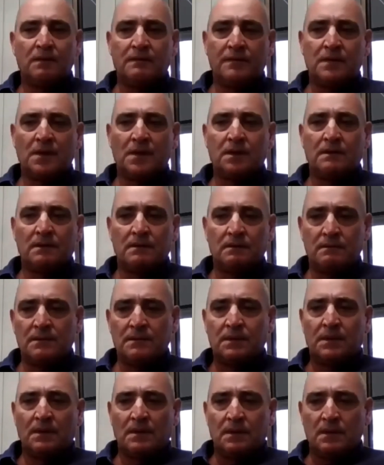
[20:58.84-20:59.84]
we've got
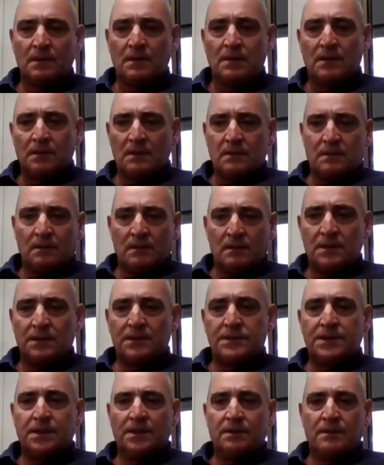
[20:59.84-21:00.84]

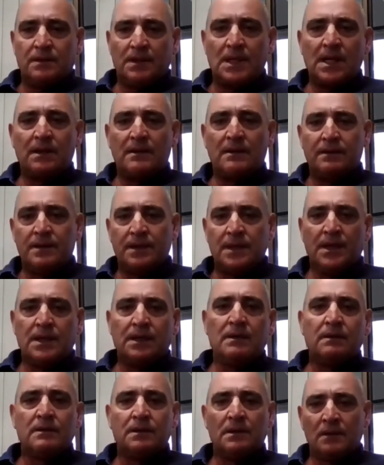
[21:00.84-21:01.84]
continuing
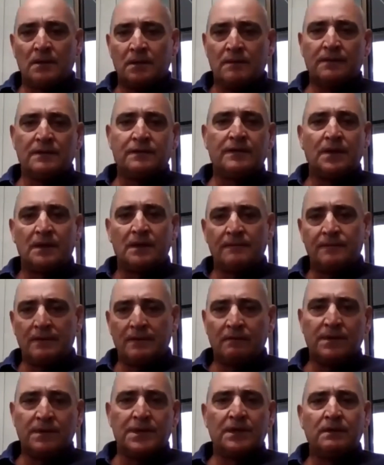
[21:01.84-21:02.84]
R&D on a lot of the stuff
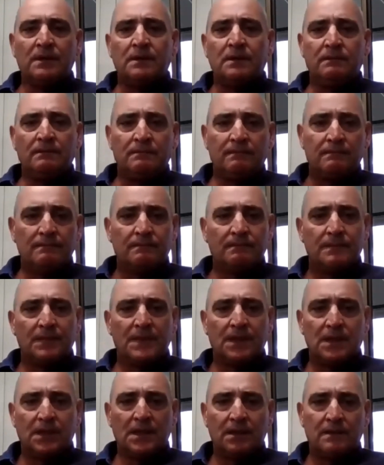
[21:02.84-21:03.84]
that we're doing,
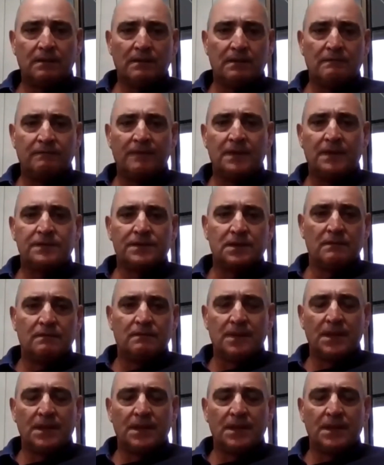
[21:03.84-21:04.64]
and eventually